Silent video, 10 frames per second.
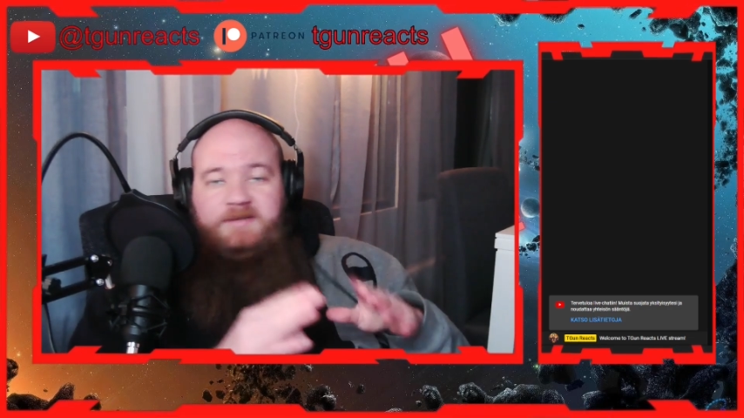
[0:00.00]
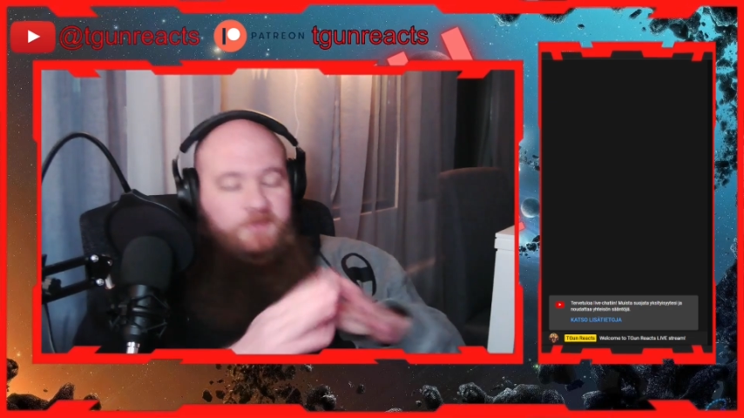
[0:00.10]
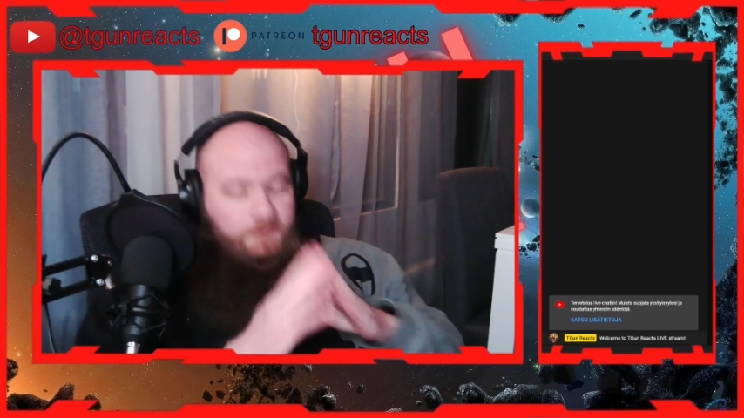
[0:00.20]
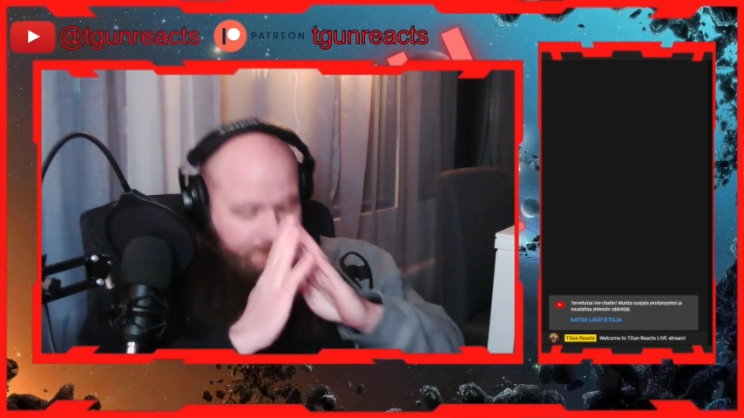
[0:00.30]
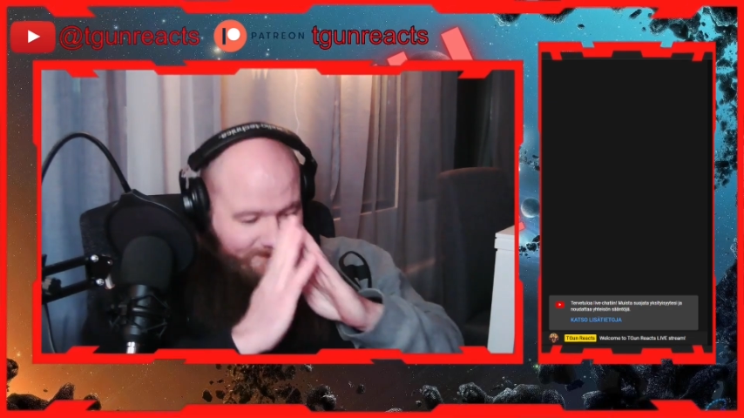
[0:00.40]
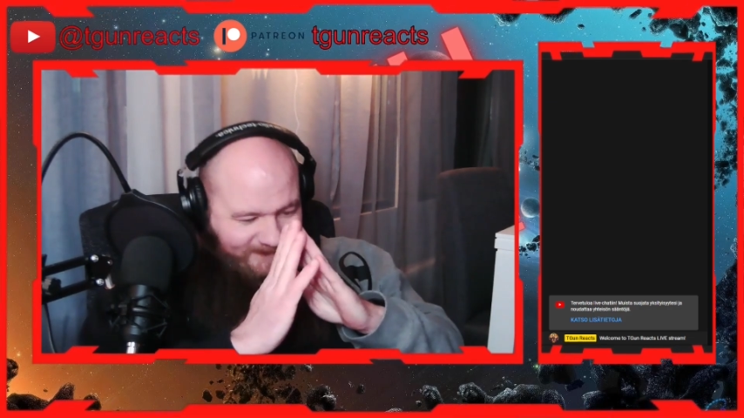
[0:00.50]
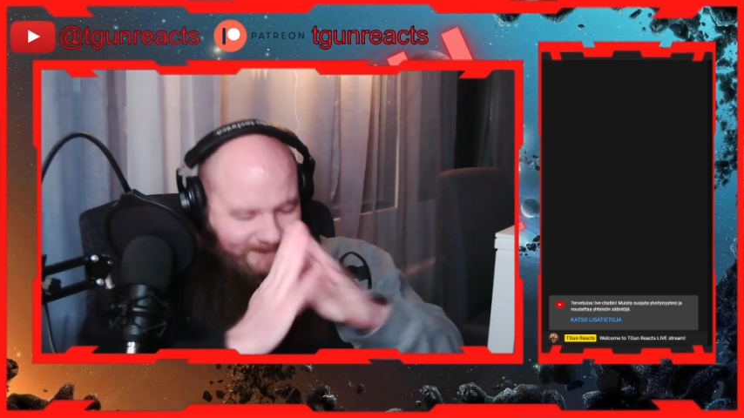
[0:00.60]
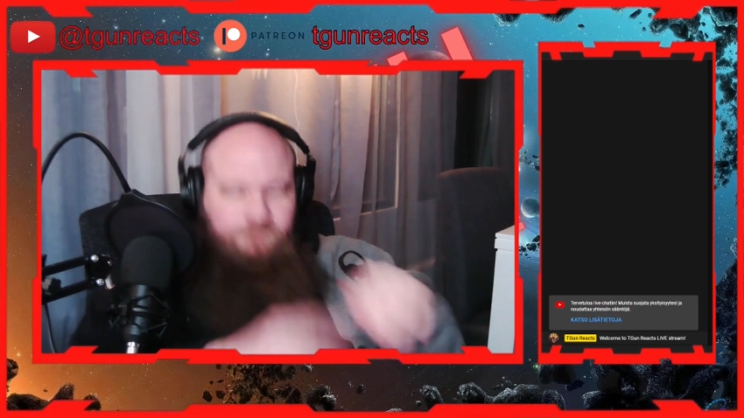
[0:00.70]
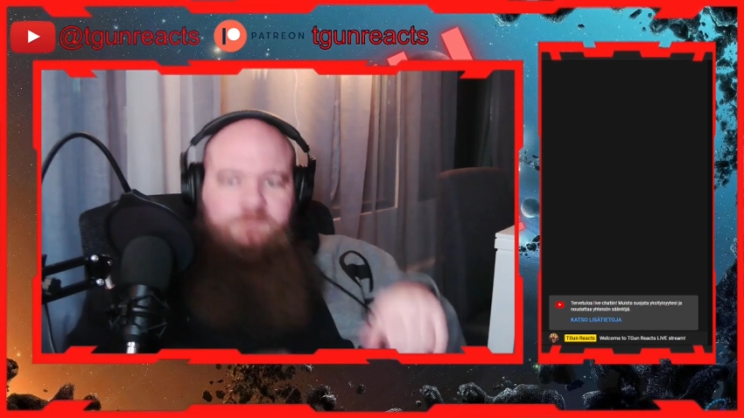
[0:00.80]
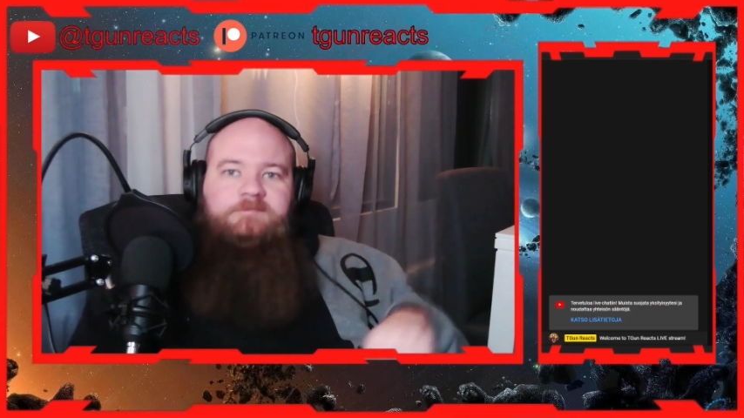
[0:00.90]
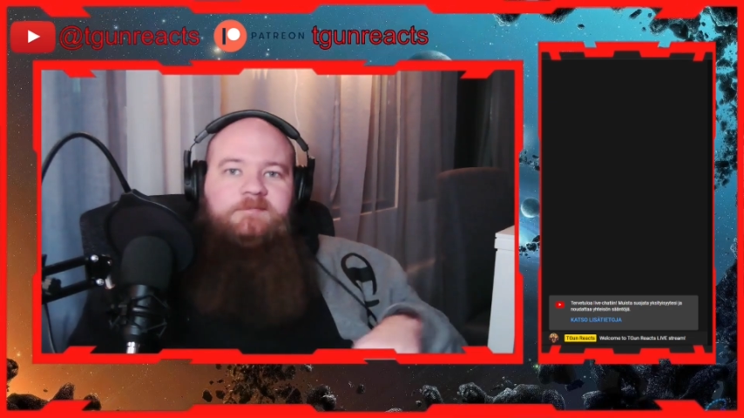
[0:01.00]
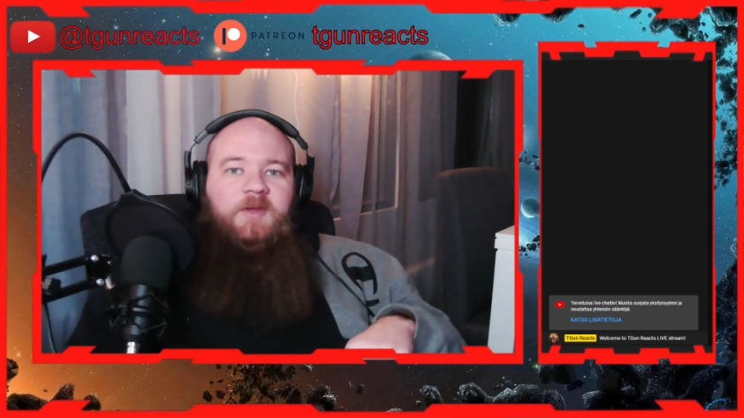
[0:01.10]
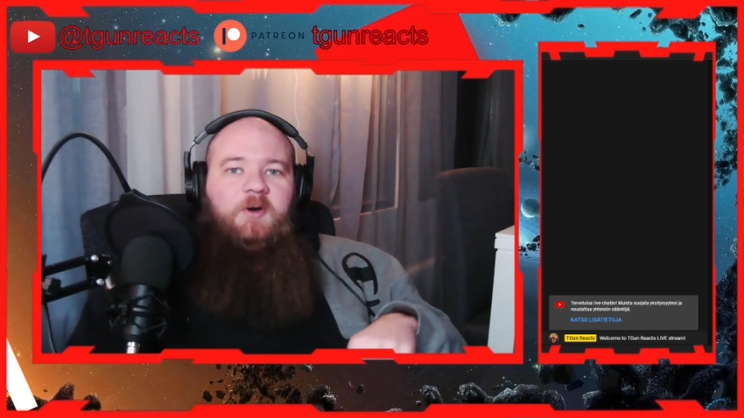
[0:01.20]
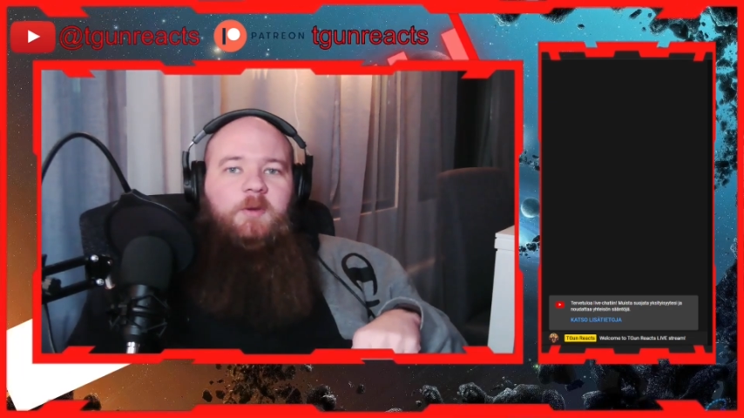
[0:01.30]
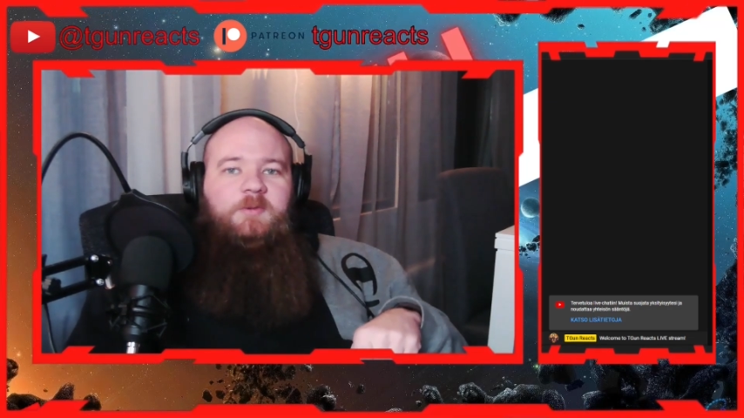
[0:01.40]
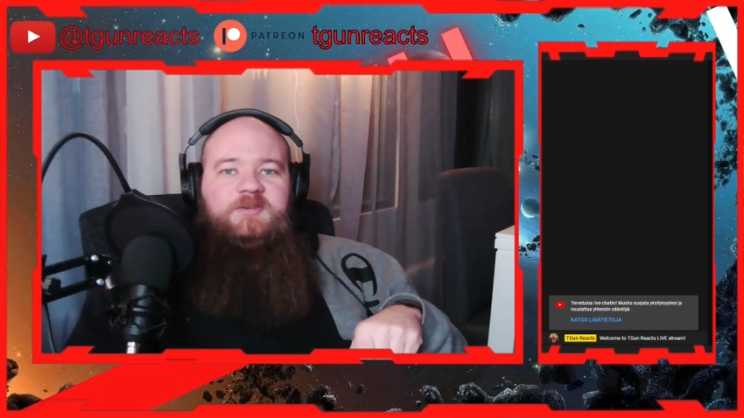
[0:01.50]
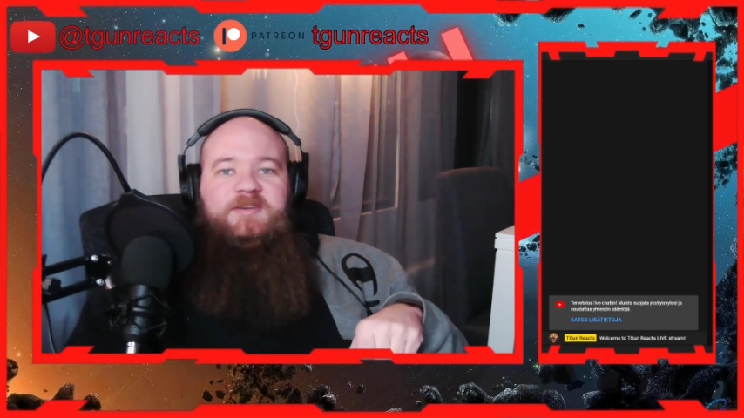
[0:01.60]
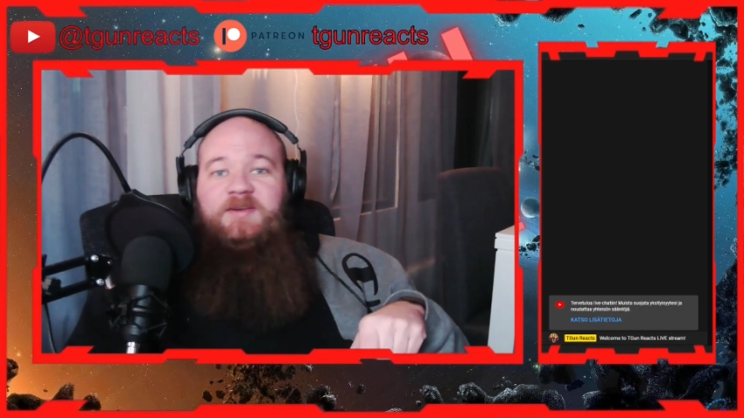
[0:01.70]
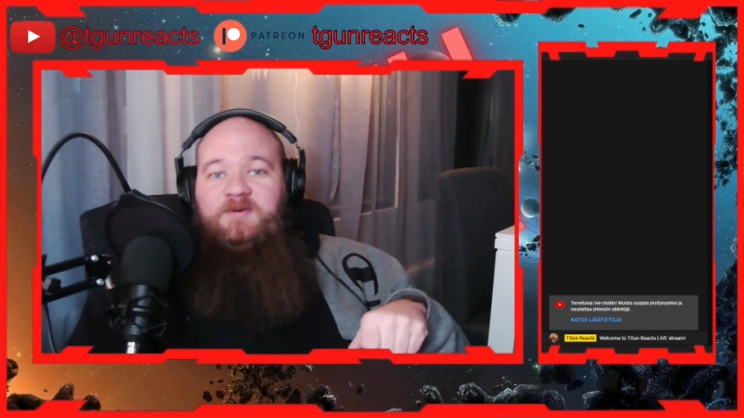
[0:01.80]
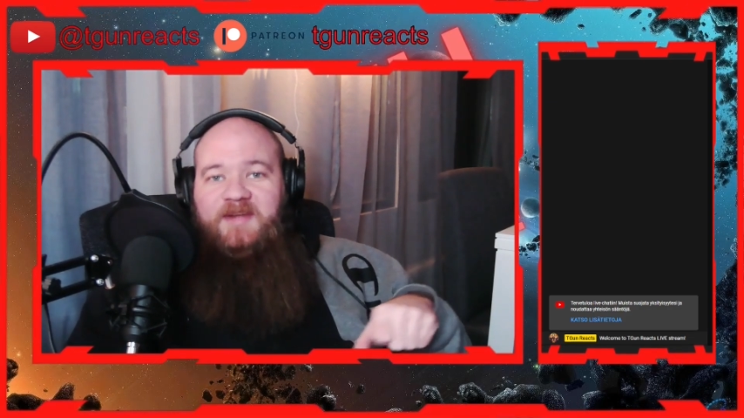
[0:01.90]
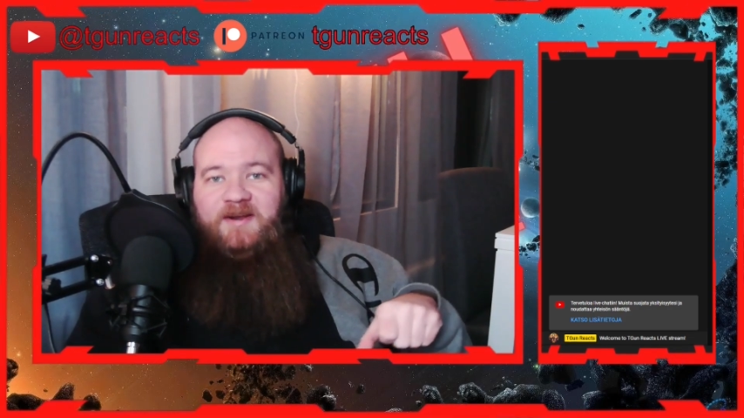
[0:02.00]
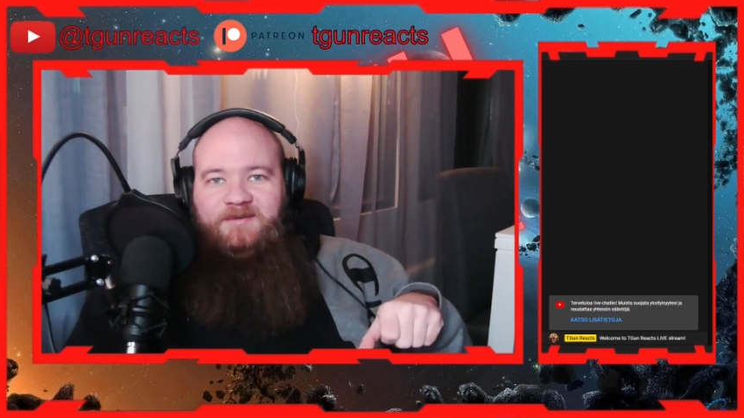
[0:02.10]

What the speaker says: So hope to see you there.